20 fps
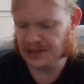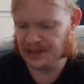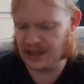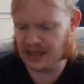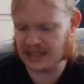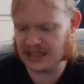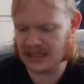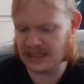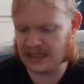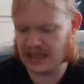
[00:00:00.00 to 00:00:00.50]

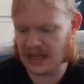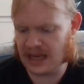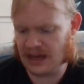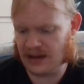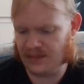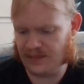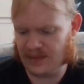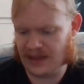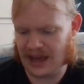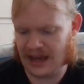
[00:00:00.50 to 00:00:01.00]
This is
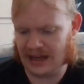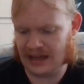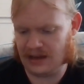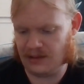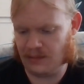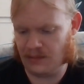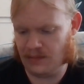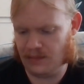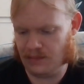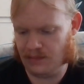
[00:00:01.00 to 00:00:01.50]
them like
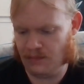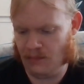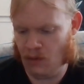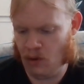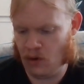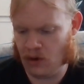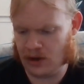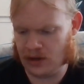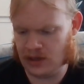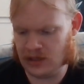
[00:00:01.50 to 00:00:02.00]

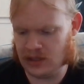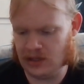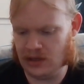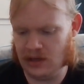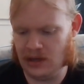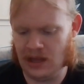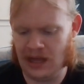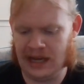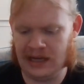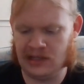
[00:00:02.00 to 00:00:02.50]
more
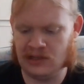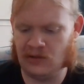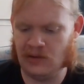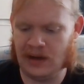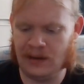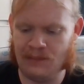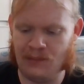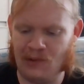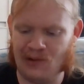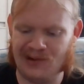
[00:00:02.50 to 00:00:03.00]
like
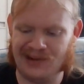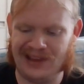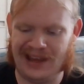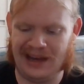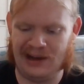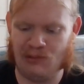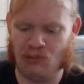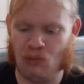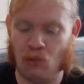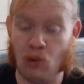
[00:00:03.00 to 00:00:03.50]
doing more
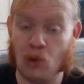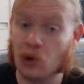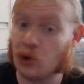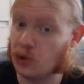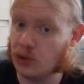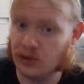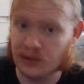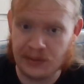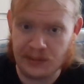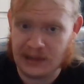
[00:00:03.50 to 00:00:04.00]
like
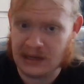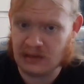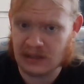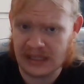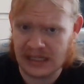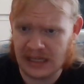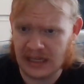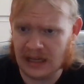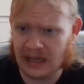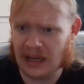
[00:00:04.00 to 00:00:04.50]
world
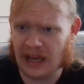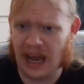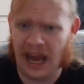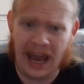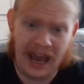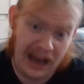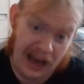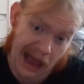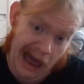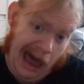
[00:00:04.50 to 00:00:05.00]
music,
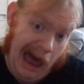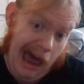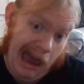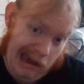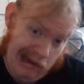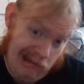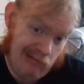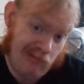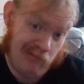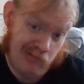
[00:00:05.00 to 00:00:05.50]
and
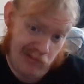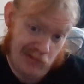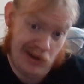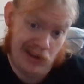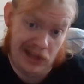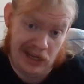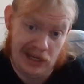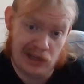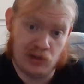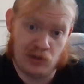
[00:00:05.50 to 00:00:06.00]
I
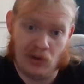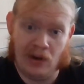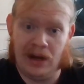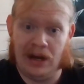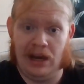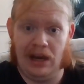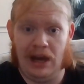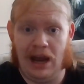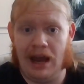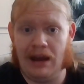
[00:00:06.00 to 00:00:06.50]
really
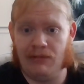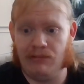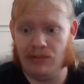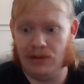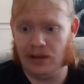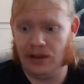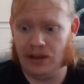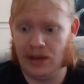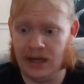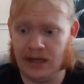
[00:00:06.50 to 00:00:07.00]
enjoyed it. I
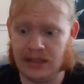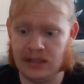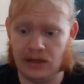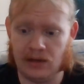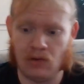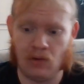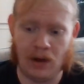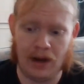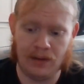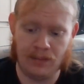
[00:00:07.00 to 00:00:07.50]
really liked it
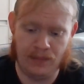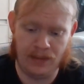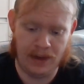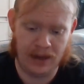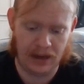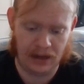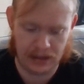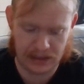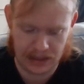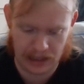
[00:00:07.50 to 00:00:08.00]
quite a
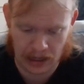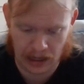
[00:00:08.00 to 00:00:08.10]
bit.